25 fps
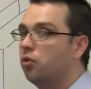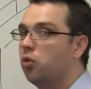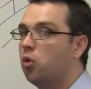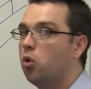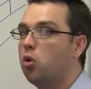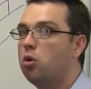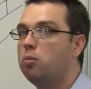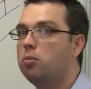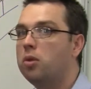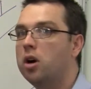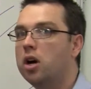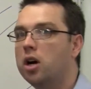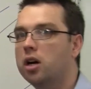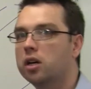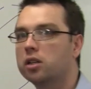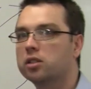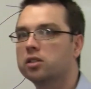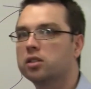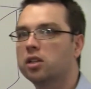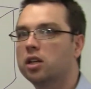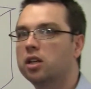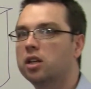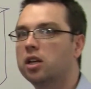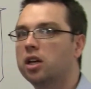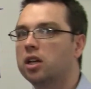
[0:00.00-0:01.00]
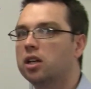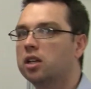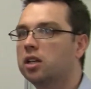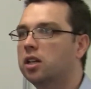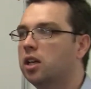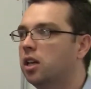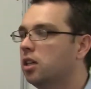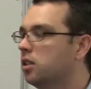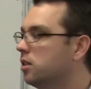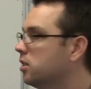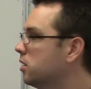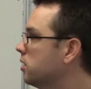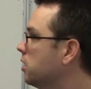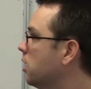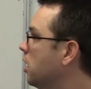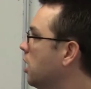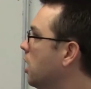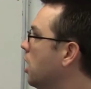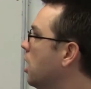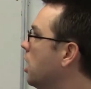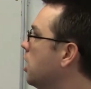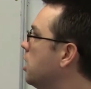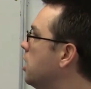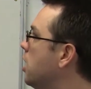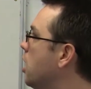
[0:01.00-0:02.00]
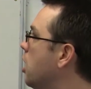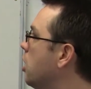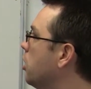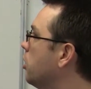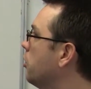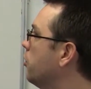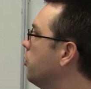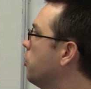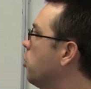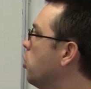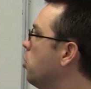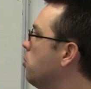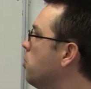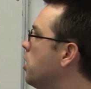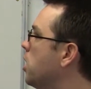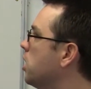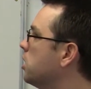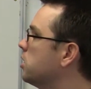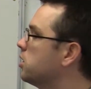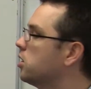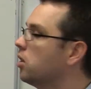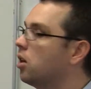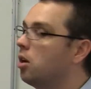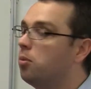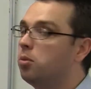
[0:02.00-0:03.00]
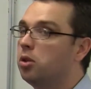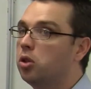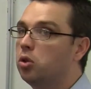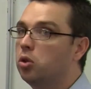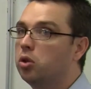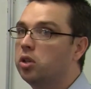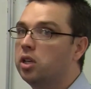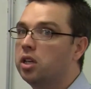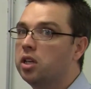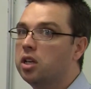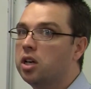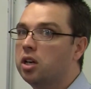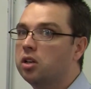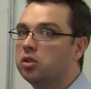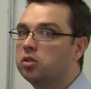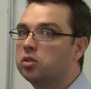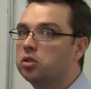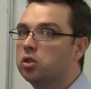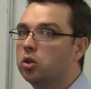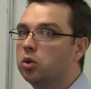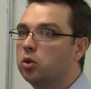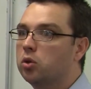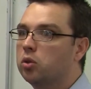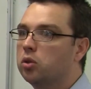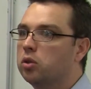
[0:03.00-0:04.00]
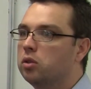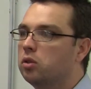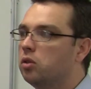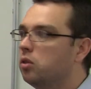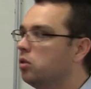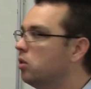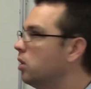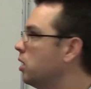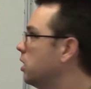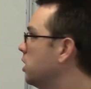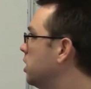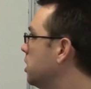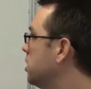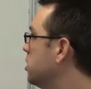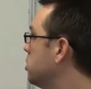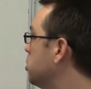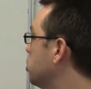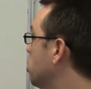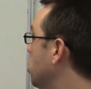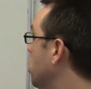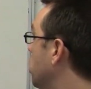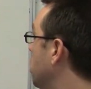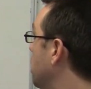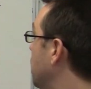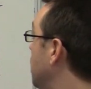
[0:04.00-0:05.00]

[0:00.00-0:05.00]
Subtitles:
4 marks at a guess. Now, the 4 marks that I'd be looking at, so this drawing